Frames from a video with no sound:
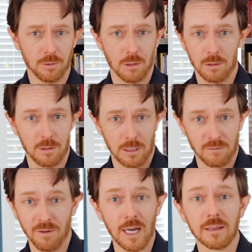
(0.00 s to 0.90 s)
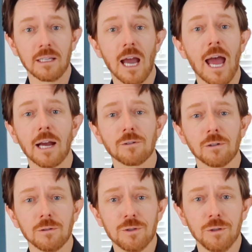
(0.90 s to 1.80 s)
could invite the
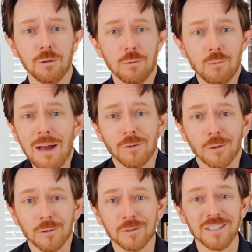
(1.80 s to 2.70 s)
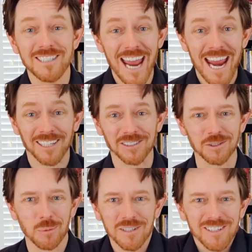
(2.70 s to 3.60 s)
actor to revel, to dance,
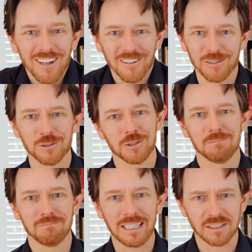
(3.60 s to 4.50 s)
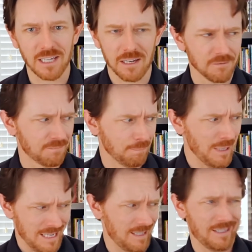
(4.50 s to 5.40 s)
to indulge. Instead of
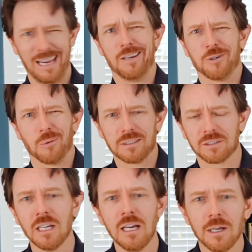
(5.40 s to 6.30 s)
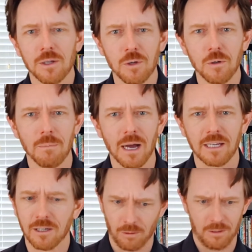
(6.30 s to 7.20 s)
being dangerous, you might
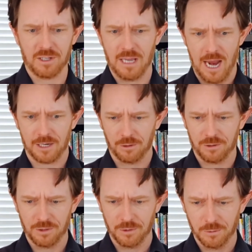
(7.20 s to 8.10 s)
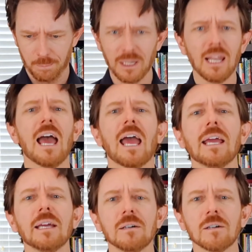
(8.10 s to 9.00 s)
encourage the actor to
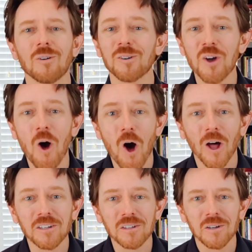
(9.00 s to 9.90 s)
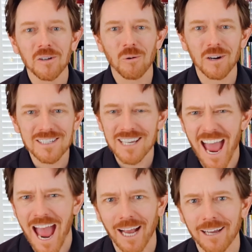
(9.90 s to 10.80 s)
play, or taunt, or
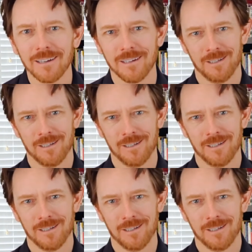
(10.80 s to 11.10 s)
attack.